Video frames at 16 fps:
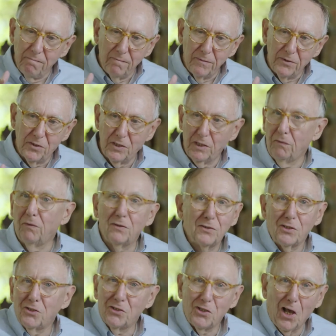civil
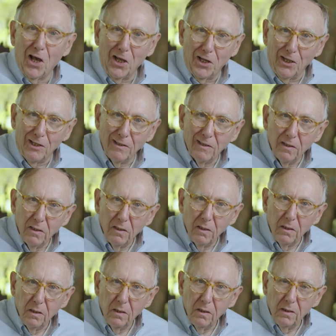society.
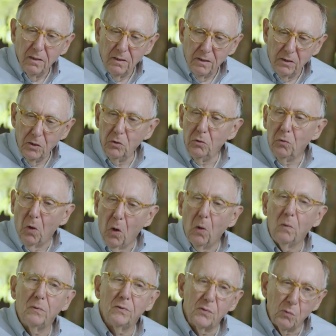Who
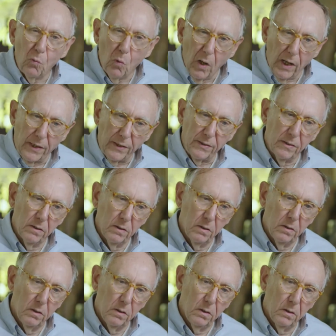owns what?
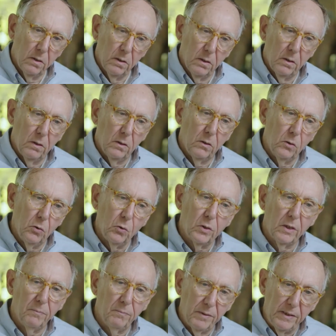Who
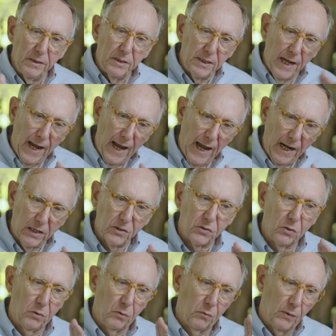can be
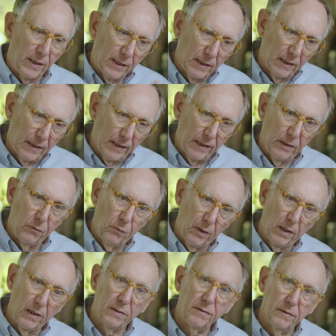taxed or regulated
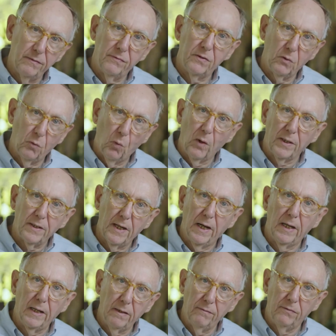relative to what
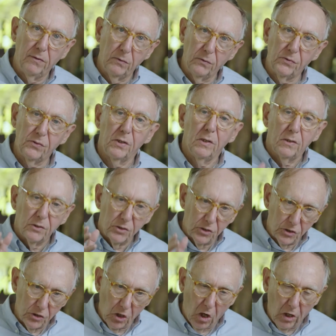kind of use
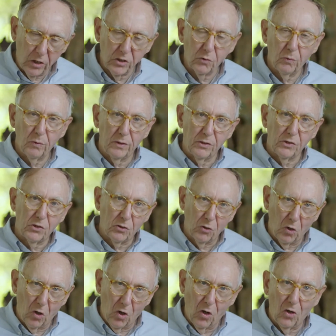starts with a
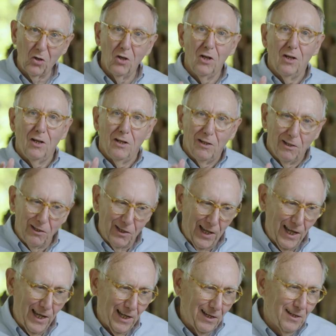strong
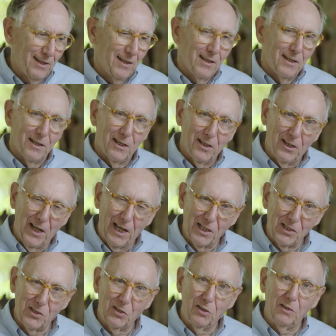land
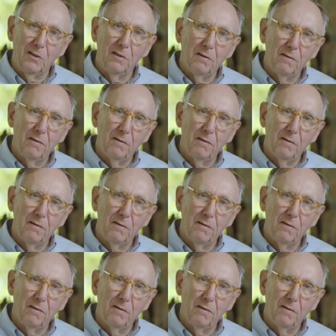cadastre